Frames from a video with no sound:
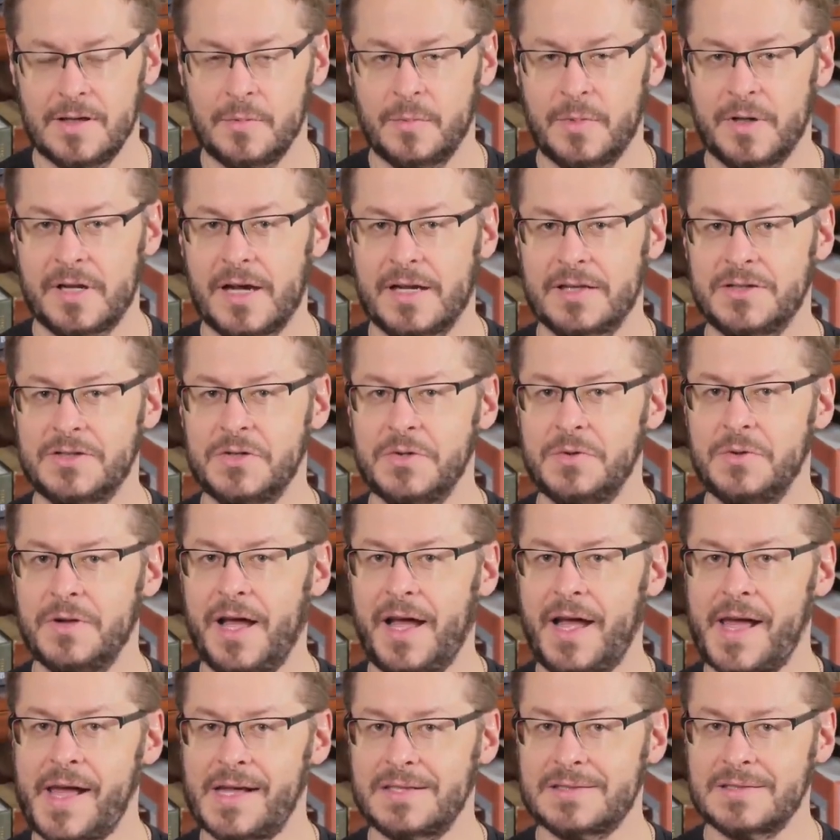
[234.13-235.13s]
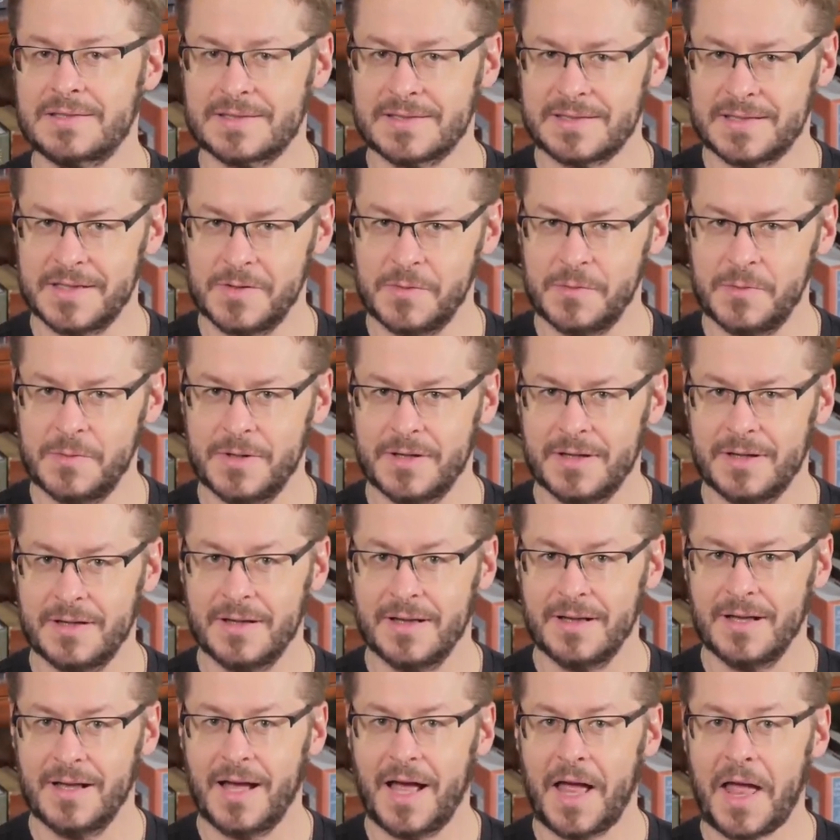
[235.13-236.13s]
But Hatun asks him,
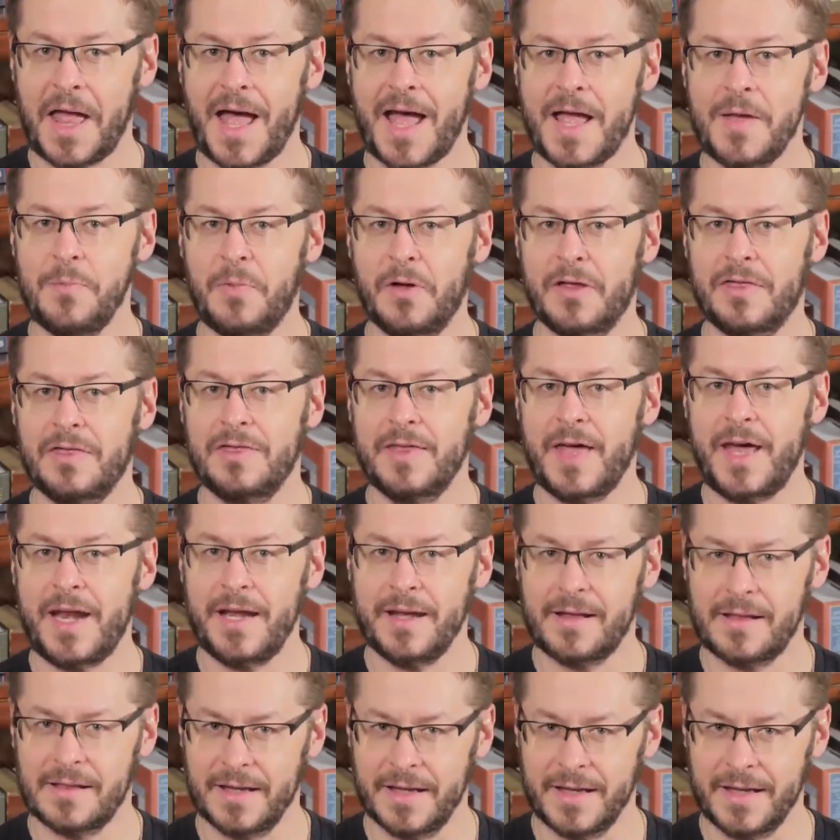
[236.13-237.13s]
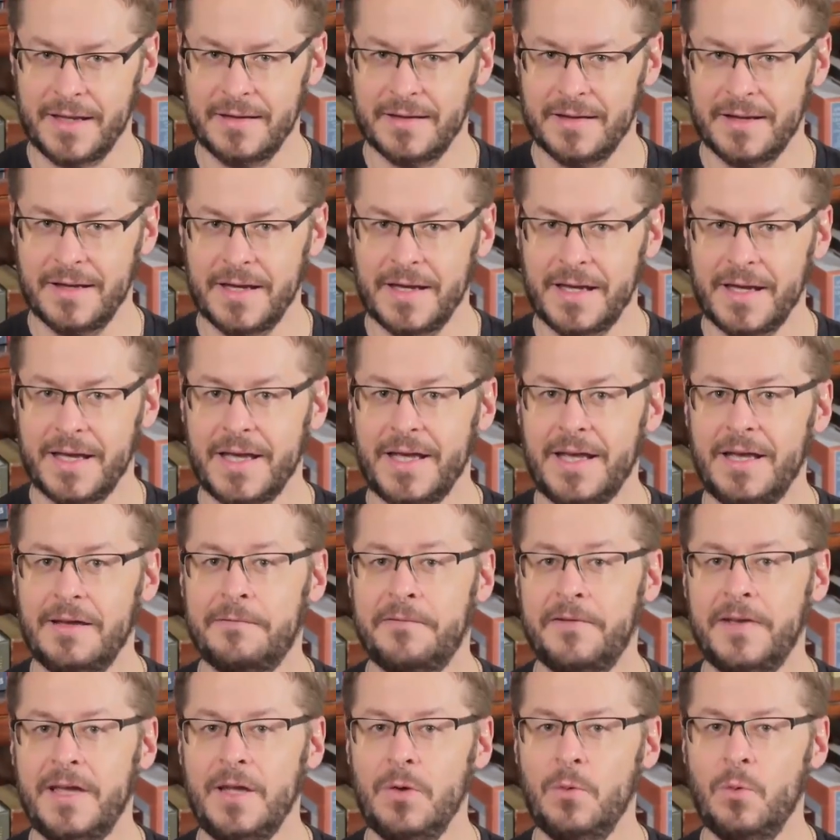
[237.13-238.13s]
hypothetically,
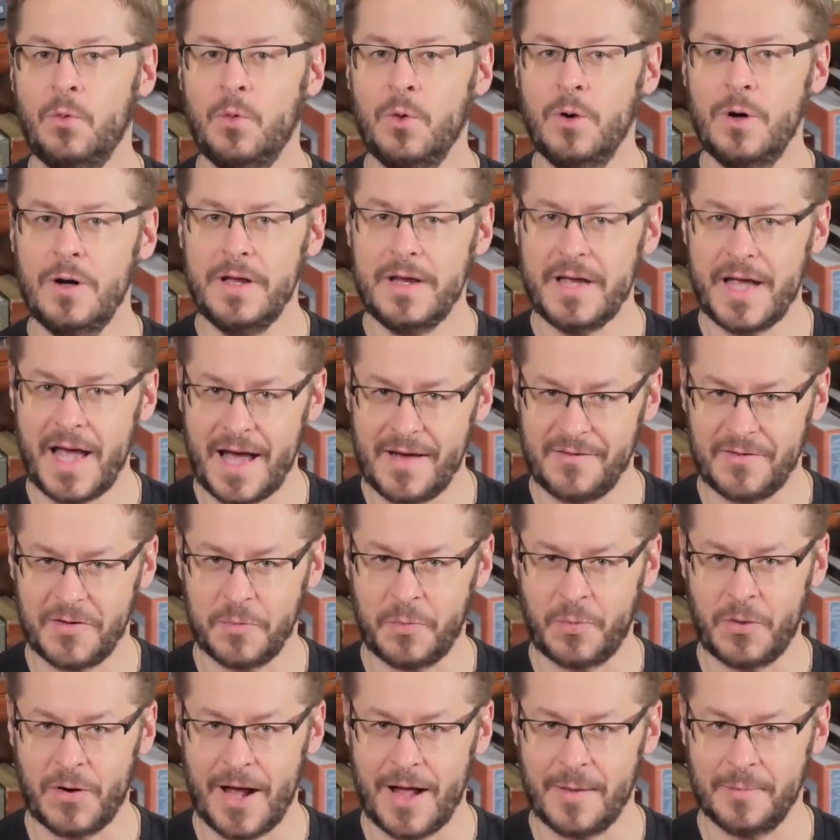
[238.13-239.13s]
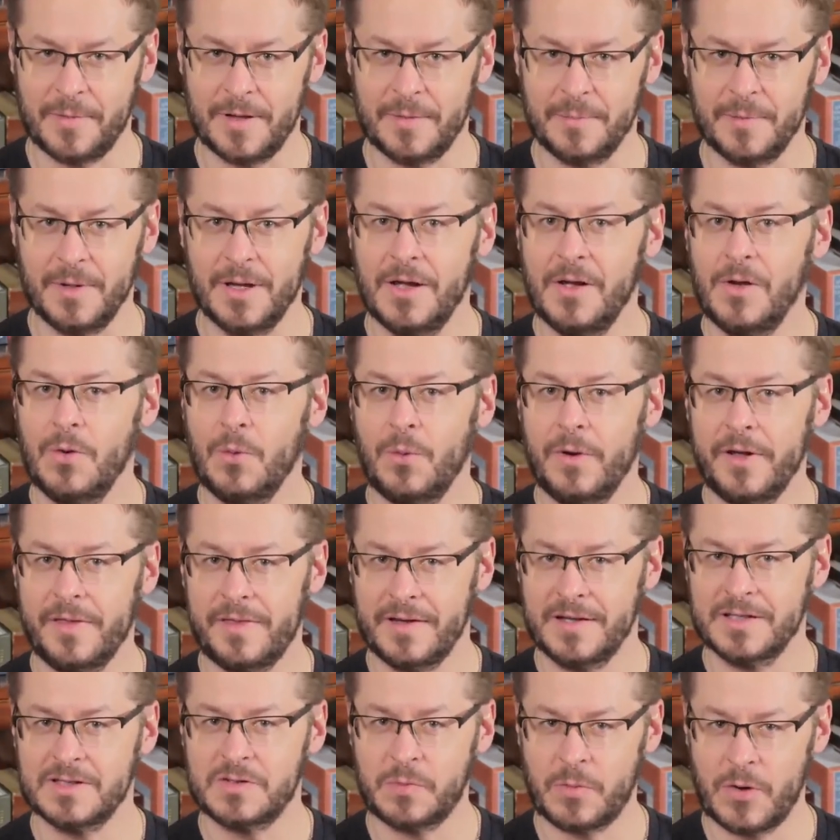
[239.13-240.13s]
if he would have a problem
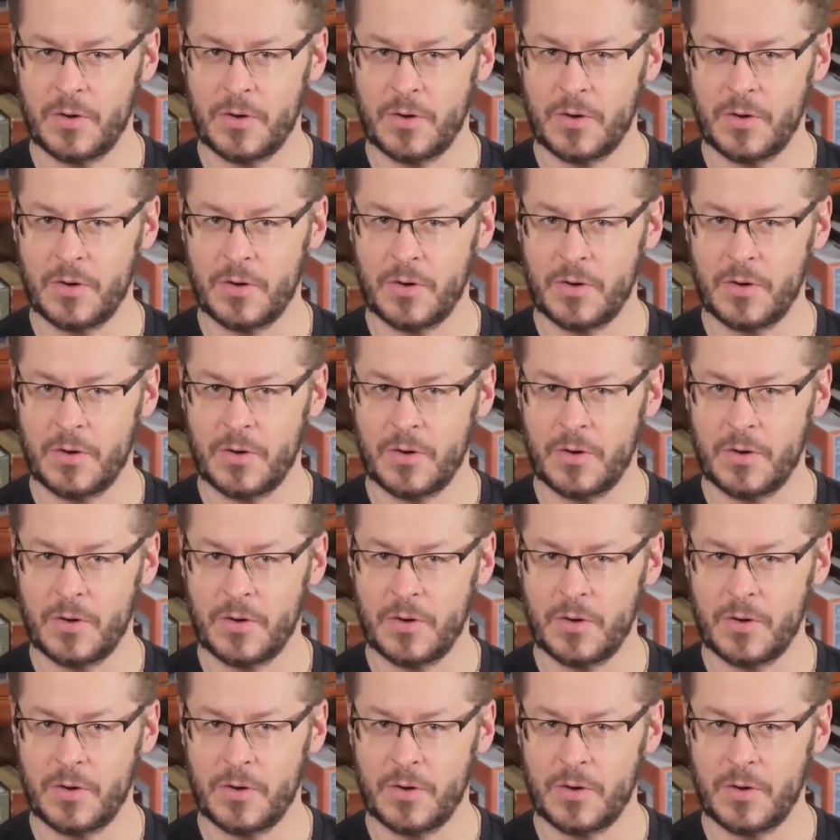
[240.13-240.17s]
with his